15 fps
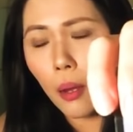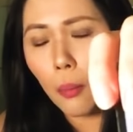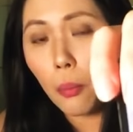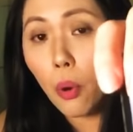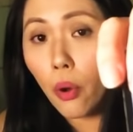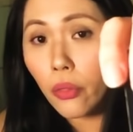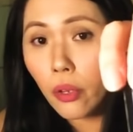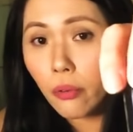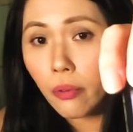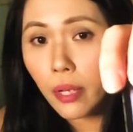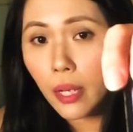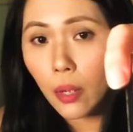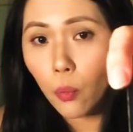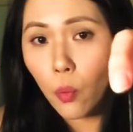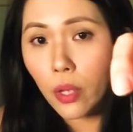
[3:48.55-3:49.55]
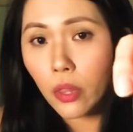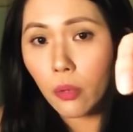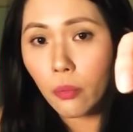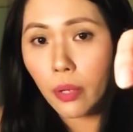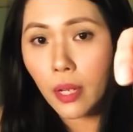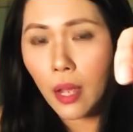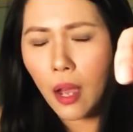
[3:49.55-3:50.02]
pondering and
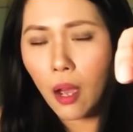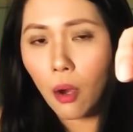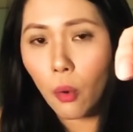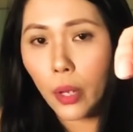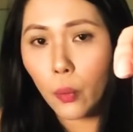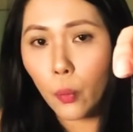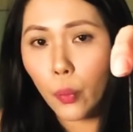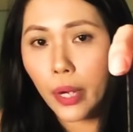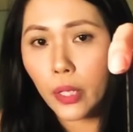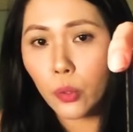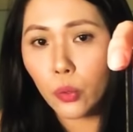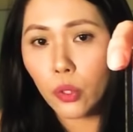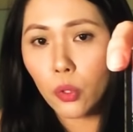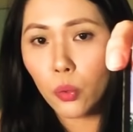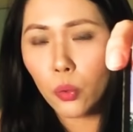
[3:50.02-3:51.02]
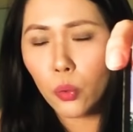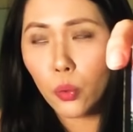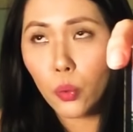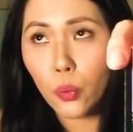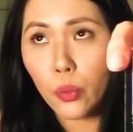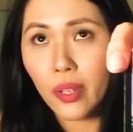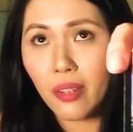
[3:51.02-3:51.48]
wondering how and where do
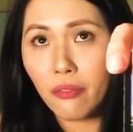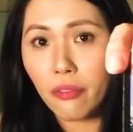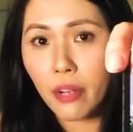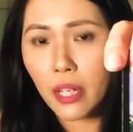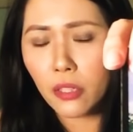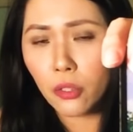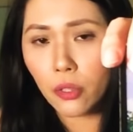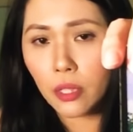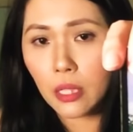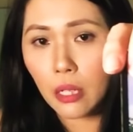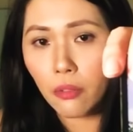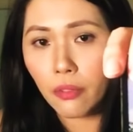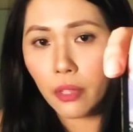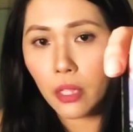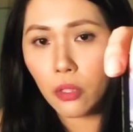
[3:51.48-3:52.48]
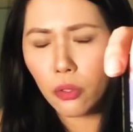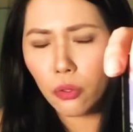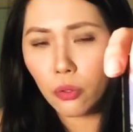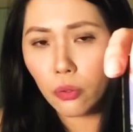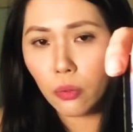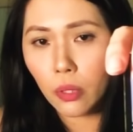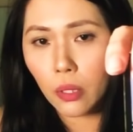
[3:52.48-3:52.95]
you invest yourself
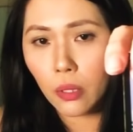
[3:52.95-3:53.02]
into.